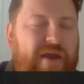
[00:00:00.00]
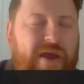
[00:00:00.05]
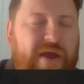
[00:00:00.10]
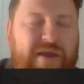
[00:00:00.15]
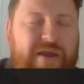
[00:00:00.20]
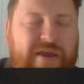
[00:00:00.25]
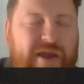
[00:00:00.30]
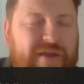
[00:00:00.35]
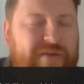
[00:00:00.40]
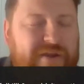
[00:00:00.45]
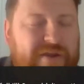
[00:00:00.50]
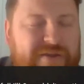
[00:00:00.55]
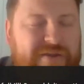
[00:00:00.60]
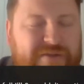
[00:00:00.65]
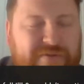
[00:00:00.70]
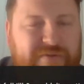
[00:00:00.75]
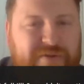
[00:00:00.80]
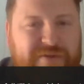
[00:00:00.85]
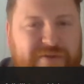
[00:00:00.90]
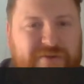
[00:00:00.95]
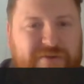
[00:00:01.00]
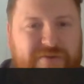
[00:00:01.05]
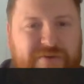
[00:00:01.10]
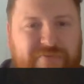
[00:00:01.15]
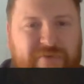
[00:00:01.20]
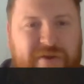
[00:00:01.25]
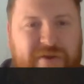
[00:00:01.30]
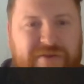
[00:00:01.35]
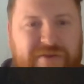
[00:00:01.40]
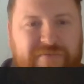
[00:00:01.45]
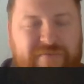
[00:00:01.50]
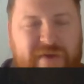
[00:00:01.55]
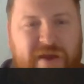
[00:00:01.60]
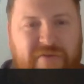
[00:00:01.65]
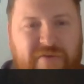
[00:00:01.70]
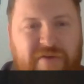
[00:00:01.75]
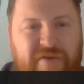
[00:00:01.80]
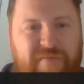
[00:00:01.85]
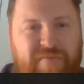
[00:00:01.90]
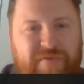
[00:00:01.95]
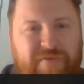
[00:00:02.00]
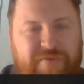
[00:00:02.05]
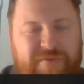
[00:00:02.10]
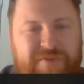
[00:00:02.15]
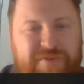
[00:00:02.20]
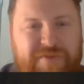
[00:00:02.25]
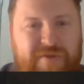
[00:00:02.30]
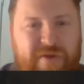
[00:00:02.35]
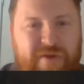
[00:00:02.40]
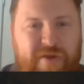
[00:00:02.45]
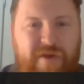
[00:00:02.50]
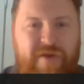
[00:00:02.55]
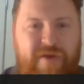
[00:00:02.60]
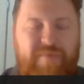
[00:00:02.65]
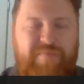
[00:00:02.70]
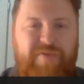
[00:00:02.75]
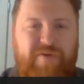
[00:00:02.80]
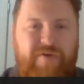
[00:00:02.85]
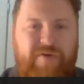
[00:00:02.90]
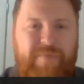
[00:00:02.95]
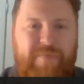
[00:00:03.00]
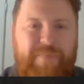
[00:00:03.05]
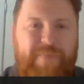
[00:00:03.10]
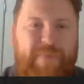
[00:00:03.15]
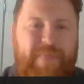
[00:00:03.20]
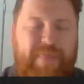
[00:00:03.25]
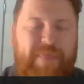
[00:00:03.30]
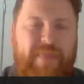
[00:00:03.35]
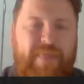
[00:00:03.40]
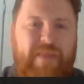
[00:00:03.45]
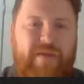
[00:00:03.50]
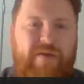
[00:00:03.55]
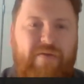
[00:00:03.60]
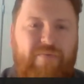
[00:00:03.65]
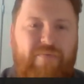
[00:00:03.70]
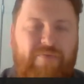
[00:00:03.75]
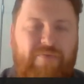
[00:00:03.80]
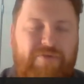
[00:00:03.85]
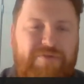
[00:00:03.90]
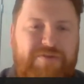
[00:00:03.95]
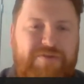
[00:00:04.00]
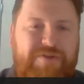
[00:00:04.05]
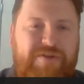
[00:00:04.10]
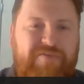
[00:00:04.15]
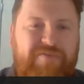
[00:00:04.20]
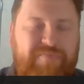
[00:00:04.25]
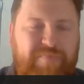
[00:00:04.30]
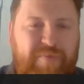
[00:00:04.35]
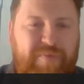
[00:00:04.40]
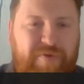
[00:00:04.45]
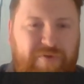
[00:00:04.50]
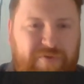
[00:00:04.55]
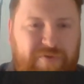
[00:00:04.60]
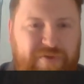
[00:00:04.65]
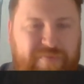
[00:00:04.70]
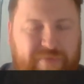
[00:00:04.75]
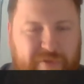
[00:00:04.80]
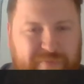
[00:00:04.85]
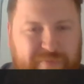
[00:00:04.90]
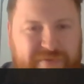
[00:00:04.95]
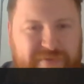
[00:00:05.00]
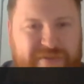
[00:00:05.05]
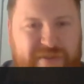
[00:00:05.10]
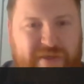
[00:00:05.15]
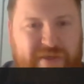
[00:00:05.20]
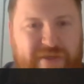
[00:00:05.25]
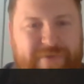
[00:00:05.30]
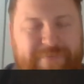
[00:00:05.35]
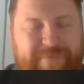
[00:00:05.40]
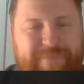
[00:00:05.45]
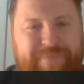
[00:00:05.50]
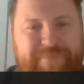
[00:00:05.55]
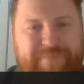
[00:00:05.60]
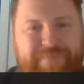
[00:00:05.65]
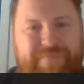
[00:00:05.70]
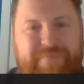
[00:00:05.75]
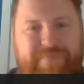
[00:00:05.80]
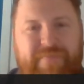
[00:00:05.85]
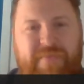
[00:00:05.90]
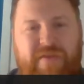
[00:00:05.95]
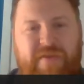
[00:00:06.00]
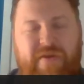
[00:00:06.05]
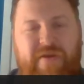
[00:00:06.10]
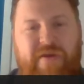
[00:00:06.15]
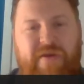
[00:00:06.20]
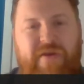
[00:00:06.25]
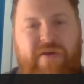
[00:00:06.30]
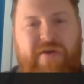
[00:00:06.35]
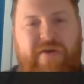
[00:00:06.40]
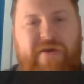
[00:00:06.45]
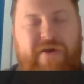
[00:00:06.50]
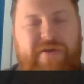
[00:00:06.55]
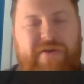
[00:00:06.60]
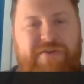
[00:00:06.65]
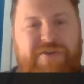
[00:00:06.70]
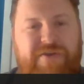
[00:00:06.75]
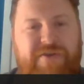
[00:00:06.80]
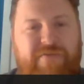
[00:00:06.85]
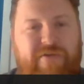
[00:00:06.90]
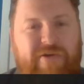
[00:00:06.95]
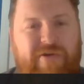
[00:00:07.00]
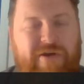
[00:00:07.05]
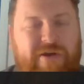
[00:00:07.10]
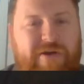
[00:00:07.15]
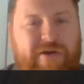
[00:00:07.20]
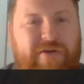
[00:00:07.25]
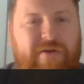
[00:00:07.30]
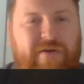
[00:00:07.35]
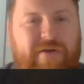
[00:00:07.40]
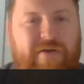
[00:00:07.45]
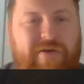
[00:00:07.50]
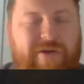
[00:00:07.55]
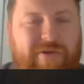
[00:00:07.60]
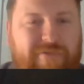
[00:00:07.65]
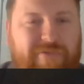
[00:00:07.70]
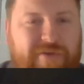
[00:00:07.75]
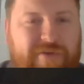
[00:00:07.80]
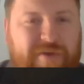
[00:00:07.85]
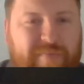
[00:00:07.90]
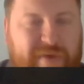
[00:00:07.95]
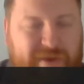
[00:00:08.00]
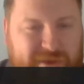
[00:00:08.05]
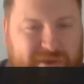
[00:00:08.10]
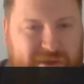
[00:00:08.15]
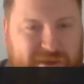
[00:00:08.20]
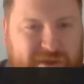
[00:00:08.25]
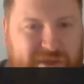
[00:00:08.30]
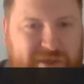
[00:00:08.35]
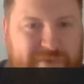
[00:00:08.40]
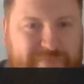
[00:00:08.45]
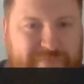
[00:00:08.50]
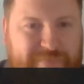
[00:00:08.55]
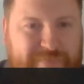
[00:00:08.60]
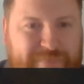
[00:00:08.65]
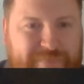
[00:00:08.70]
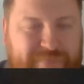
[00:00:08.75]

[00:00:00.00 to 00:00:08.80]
Again, there's such a range of variables, but once you've bought the property and you are occupying it,